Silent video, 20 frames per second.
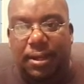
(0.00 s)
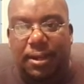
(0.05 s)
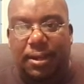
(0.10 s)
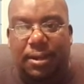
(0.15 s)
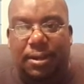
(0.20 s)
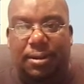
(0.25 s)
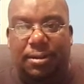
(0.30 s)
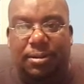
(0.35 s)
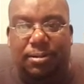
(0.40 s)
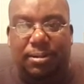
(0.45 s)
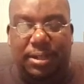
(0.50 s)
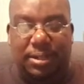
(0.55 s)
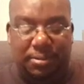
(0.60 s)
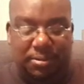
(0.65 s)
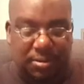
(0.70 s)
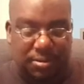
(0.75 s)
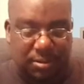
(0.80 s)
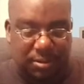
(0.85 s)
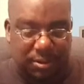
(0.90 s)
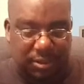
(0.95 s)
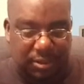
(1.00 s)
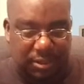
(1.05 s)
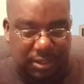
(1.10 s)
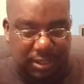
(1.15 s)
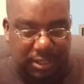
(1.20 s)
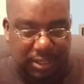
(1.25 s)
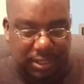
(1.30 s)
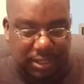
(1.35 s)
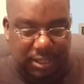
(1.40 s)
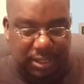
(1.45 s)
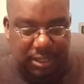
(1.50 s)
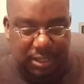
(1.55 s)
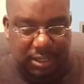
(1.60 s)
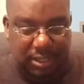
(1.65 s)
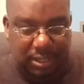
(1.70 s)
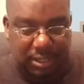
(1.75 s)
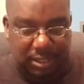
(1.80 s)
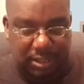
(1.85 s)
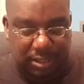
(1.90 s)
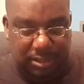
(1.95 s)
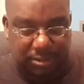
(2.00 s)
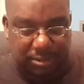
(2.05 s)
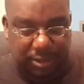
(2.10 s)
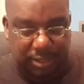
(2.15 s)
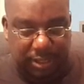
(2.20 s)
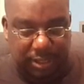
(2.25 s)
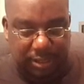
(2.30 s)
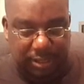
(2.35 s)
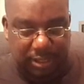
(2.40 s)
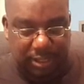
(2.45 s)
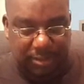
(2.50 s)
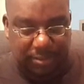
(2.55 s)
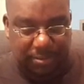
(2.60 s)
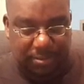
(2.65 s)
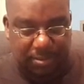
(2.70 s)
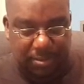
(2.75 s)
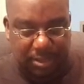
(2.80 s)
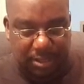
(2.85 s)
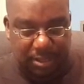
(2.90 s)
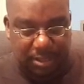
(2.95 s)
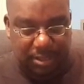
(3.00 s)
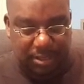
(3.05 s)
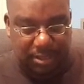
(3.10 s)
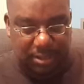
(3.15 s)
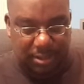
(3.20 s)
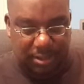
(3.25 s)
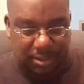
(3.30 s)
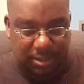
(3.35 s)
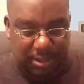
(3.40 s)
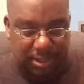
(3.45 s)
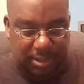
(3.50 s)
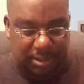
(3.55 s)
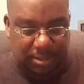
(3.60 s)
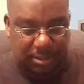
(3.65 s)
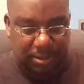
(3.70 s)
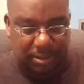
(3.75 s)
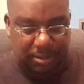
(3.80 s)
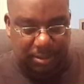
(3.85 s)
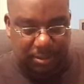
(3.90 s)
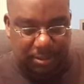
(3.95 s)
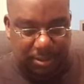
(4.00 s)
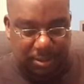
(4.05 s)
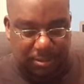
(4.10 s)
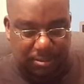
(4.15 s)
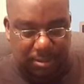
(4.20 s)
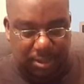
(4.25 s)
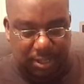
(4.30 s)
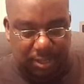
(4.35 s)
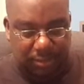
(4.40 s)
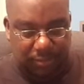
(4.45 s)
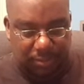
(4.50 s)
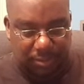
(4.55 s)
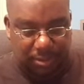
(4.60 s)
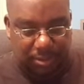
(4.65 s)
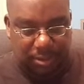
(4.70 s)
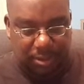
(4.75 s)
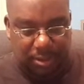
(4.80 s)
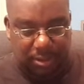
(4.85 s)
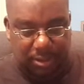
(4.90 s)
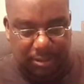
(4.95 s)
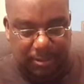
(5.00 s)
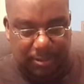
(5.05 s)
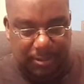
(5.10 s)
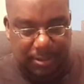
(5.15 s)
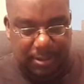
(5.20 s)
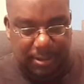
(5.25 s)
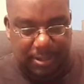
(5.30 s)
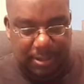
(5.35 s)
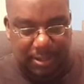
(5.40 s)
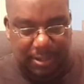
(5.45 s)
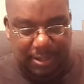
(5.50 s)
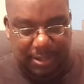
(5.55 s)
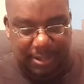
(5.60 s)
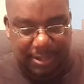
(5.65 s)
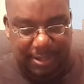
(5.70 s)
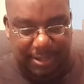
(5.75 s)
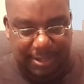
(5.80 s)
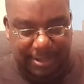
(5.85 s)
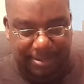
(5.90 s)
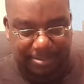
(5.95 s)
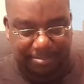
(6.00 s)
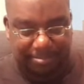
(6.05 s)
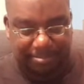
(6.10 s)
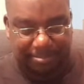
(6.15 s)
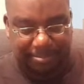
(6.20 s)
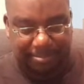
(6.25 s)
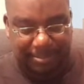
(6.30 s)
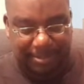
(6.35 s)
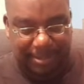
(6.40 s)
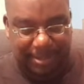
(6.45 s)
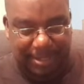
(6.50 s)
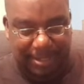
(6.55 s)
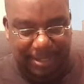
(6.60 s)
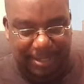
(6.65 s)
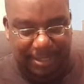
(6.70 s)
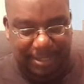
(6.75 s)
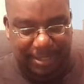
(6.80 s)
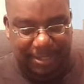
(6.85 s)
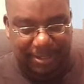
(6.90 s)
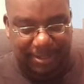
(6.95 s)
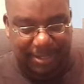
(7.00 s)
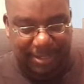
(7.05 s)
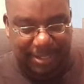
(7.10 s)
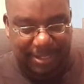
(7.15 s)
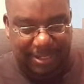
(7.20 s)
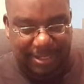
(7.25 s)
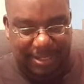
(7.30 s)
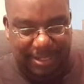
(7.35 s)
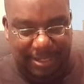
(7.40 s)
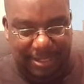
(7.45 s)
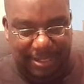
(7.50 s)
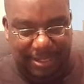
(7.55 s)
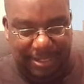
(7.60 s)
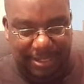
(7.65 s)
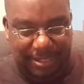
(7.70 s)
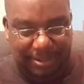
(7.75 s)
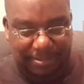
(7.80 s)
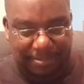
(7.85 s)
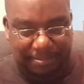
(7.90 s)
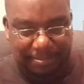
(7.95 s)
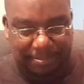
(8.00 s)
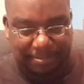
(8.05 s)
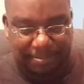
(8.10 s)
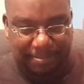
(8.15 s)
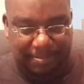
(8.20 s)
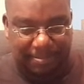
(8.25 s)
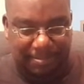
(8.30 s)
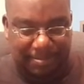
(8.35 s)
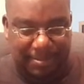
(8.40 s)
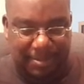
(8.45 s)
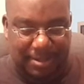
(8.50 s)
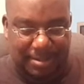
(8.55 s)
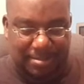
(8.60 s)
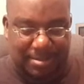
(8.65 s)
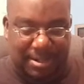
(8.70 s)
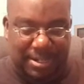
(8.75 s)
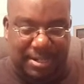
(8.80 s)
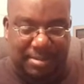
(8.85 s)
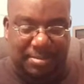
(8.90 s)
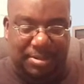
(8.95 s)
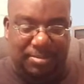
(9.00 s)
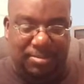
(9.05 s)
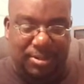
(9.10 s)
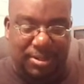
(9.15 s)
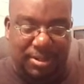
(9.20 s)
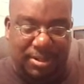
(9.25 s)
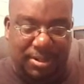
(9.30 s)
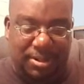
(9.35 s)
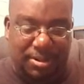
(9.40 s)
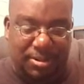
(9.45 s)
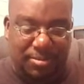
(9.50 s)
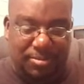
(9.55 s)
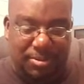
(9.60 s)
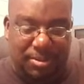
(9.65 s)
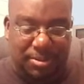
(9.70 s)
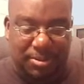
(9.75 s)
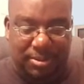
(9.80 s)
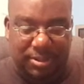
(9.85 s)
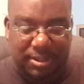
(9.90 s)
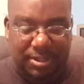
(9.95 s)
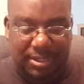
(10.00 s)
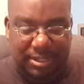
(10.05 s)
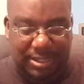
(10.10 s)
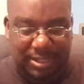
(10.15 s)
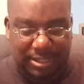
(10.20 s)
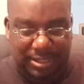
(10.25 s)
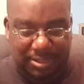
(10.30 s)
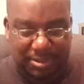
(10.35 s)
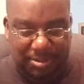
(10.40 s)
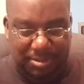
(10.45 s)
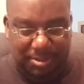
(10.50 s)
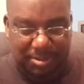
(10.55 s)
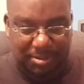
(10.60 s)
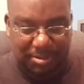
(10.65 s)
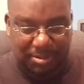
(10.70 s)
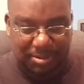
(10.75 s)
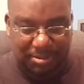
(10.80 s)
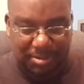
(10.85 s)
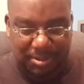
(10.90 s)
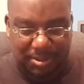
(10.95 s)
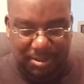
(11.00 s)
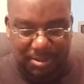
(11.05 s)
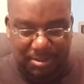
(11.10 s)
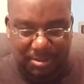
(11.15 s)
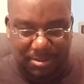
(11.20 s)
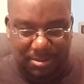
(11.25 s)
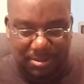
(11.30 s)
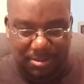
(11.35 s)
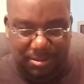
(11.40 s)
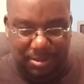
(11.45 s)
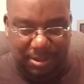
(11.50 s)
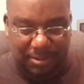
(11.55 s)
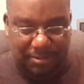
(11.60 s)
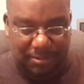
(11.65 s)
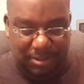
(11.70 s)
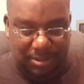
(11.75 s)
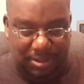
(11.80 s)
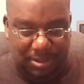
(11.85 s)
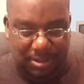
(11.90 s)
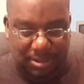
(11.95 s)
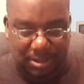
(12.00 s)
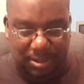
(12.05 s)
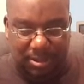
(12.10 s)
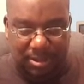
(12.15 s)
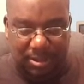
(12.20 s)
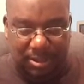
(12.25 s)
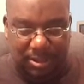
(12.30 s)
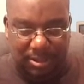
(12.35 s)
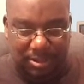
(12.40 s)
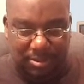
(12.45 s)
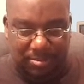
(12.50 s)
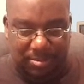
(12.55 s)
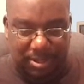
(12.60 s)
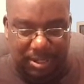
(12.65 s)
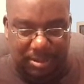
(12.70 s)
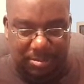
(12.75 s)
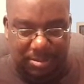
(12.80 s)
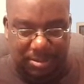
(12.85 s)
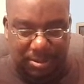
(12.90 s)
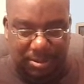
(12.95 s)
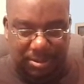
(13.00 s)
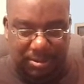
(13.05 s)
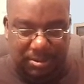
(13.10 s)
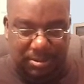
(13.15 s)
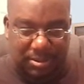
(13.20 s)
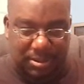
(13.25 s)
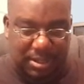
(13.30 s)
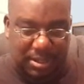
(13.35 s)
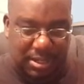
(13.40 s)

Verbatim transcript: All right, we want to say greetings to everyone. Thank you all so much for um, joining us today. My name is Brother Hawk Bolden, and as usual, we're so grateful to the Lord to be able to